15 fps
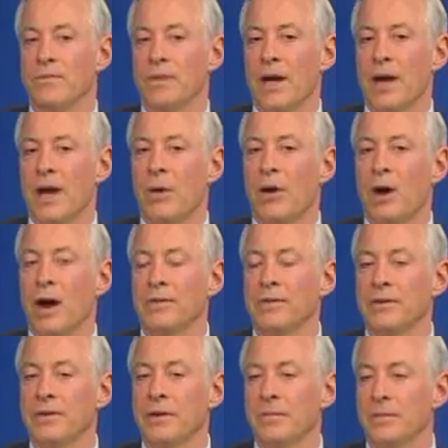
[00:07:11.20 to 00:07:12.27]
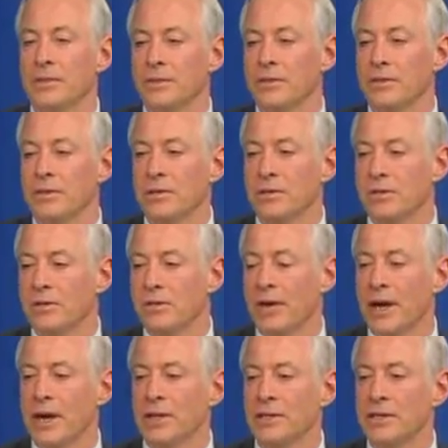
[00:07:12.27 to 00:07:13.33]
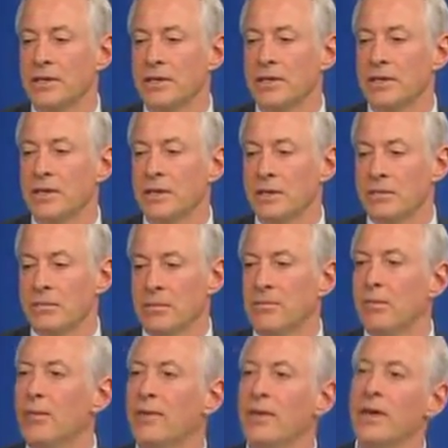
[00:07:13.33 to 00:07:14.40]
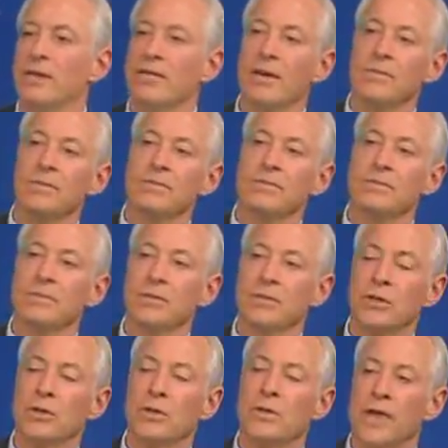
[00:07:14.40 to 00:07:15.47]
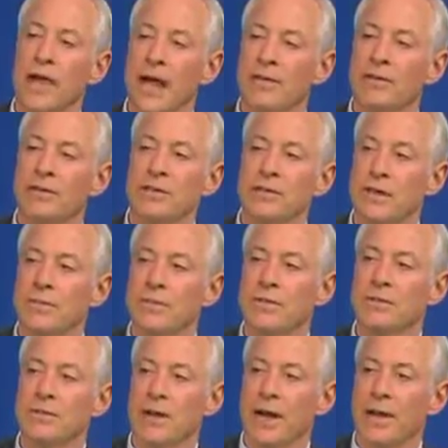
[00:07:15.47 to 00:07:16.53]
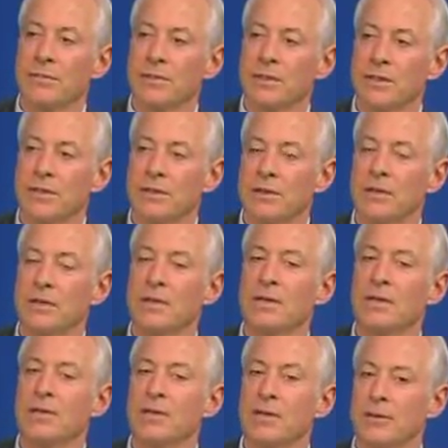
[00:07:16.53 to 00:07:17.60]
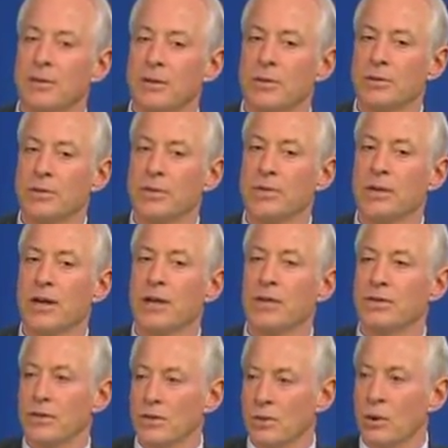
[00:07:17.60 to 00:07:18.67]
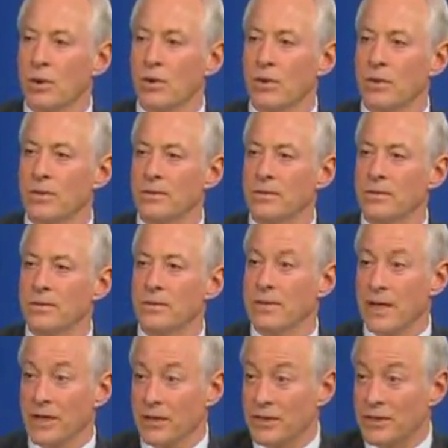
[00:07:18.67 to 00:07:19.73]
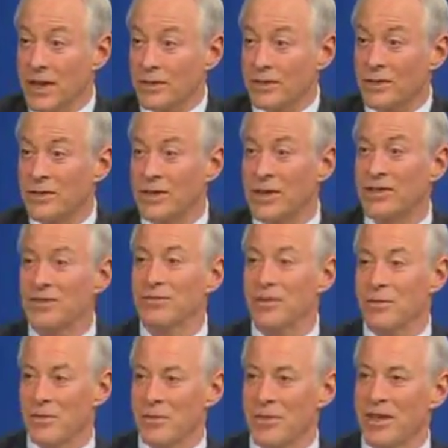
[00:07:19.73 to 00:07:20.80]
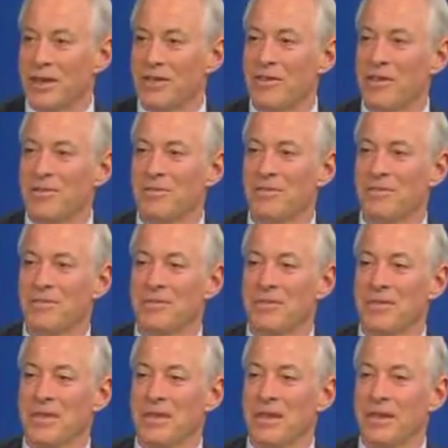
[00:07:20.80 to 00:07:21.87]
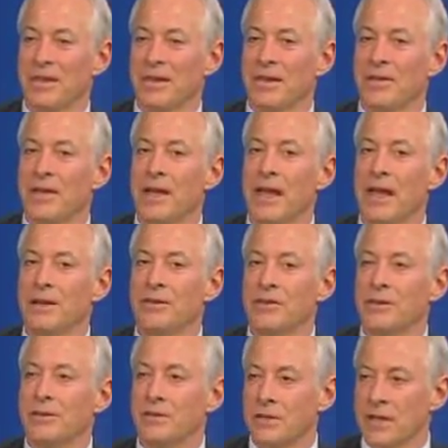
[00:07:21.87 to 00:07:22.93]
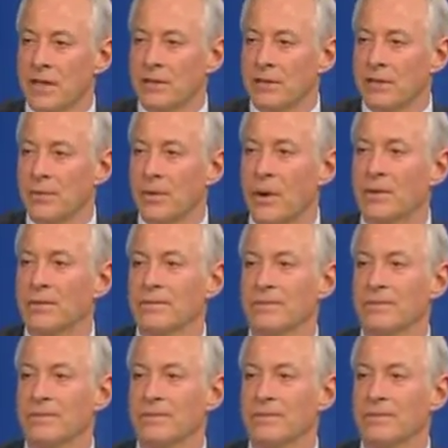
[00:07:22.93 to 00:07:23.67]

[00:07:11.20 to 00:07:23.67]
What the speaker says: how often a person tries before they give up? Do you know what the average number of times is that a person tries a new goal, like this exercise, before they give up? The answer is less than 1.